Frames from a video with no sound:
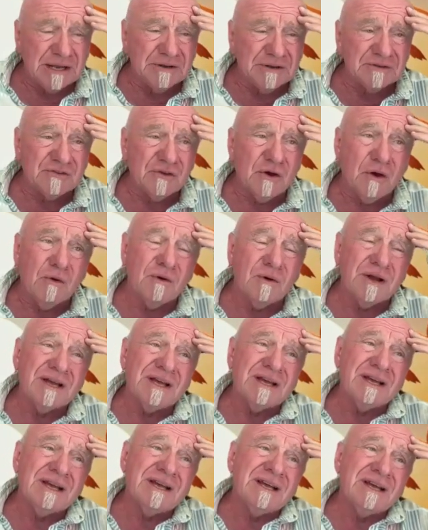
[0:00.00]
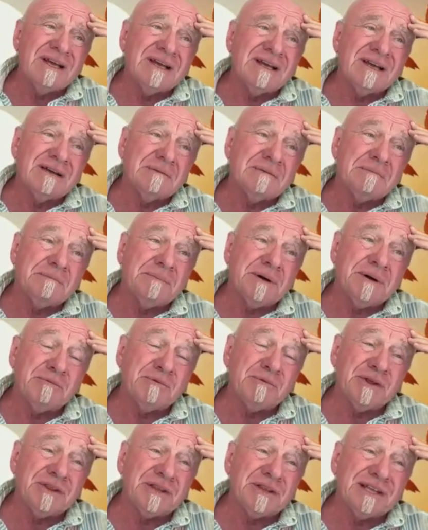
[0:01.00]
and so,
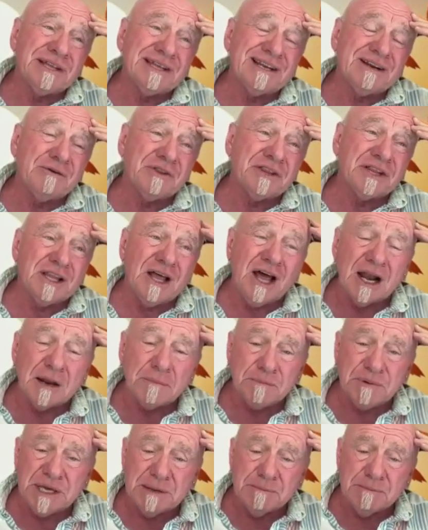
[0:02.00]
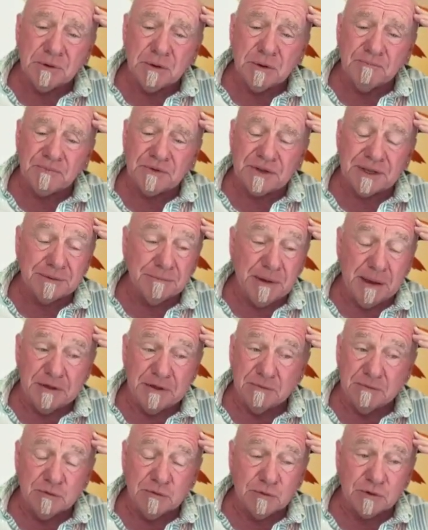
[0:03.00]
but with a lot of people, and
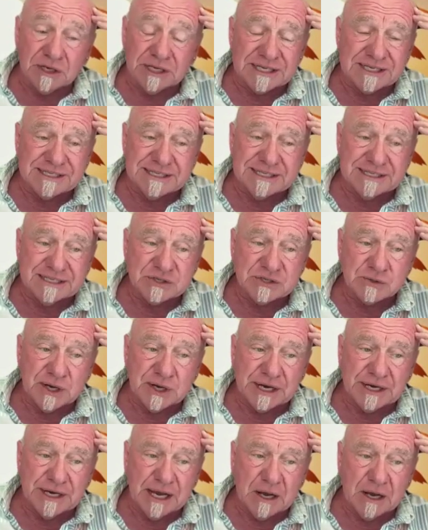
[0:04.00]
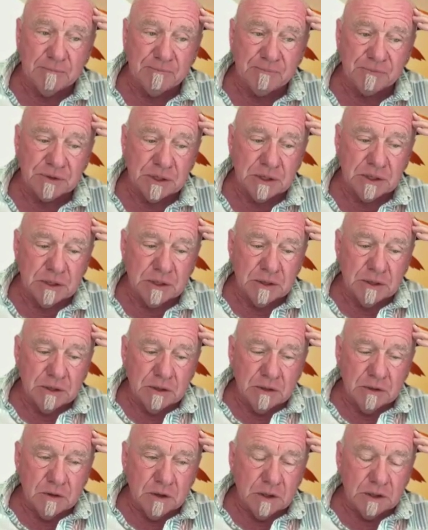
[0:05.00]
maybe who are listening to this right now,
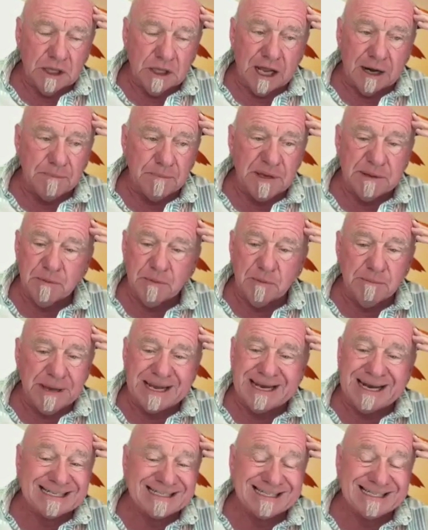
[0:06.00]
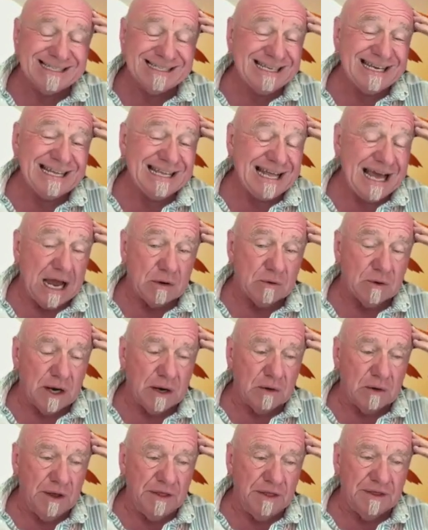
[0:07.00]
a lot of people may not see that
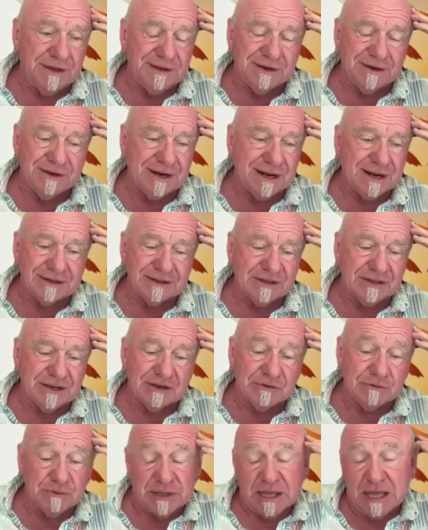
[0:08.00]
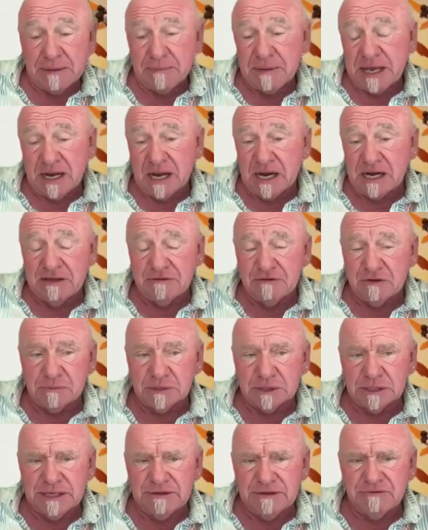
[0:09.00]
right away. They may not
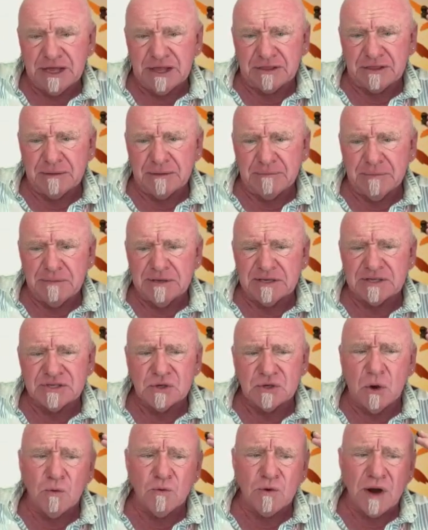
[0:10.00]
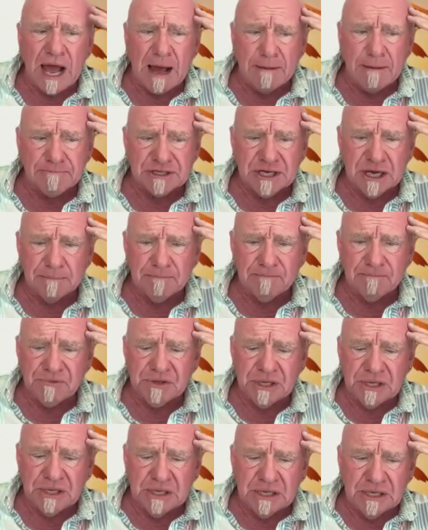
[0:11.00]
even believe that. They may be so wrapped up
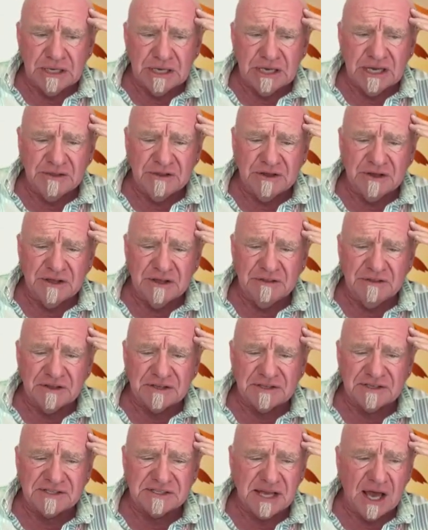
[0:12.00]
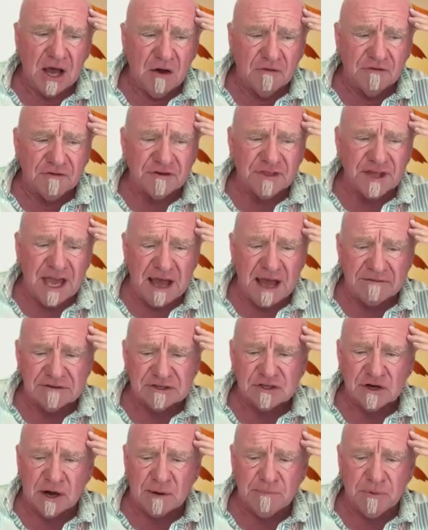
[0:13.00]
in the self or the
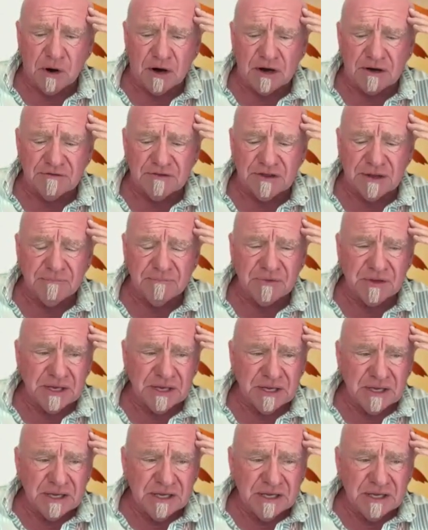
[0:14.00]
avatar part of them